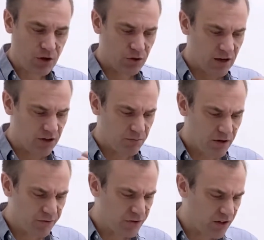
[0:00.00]
You got a
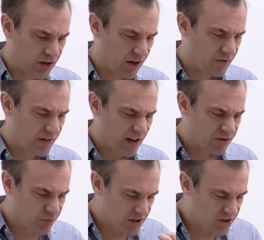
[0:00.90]
bit of the
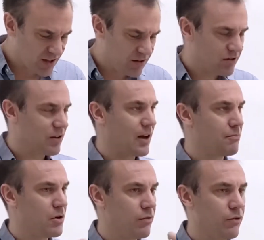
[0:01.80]
nice richness, you got a
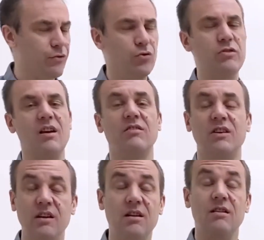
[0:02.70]
bit of the fruit. The
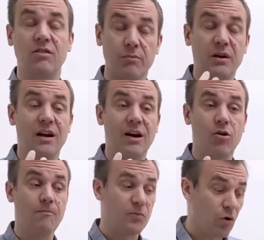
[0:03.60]
acidity is a bit
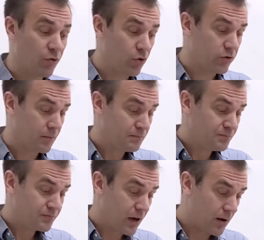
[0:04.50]
higher, of course,
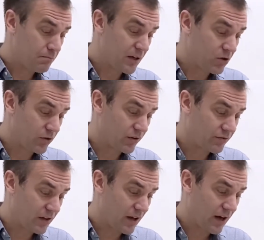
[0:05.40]
because
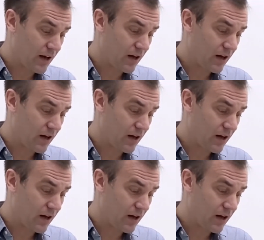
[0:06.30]
of the